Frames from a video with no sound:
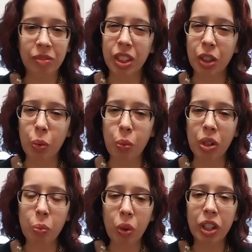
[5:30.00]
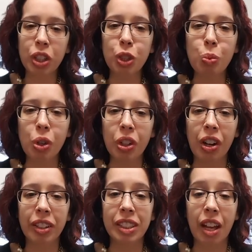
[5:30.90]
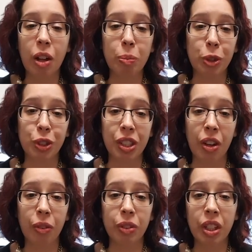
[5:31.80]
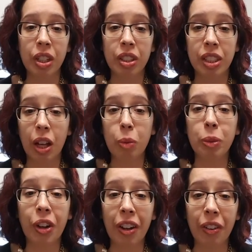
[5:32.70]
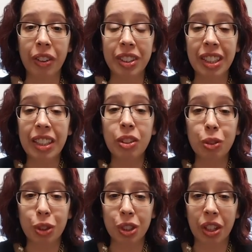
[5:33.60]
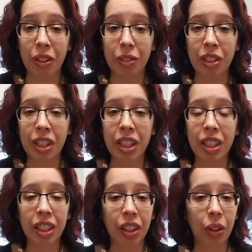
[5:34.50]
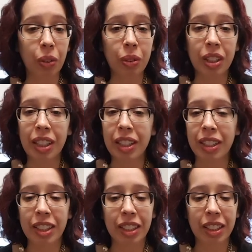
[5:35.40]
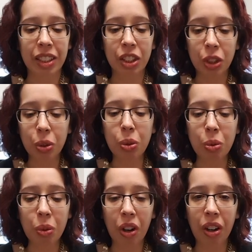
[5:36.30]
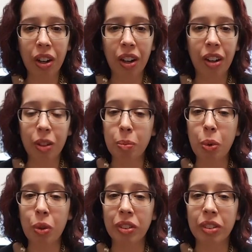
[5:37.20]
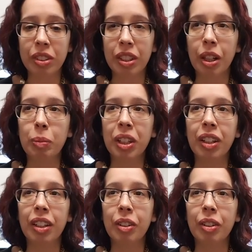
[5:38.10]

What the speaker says: You know, what can you work on to help yourself, to help your health, to heal yourself? You know, you are important. I mean,